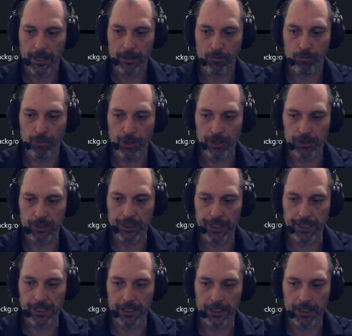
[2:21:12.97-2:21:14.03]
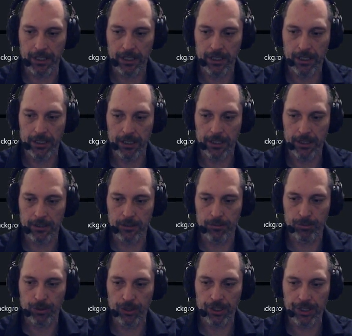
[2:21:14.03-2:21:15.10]
a building, it is
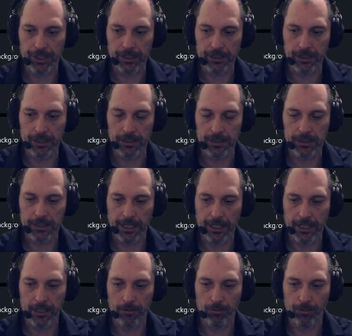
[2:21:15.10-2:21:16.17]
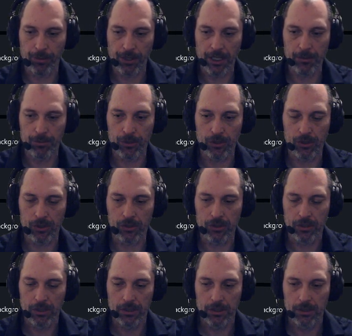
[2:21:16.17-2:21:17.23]
putting the same
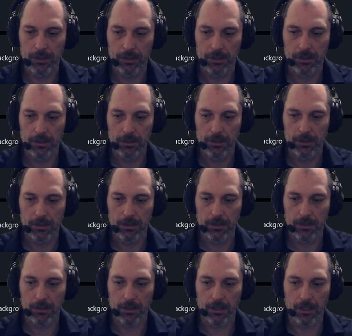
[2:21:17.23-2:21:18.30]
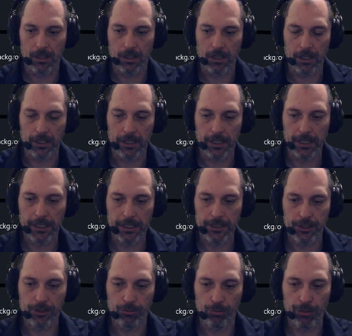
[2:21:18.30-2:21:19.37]
people on
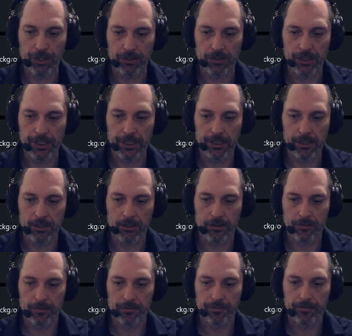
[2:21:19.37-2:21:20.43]
each building.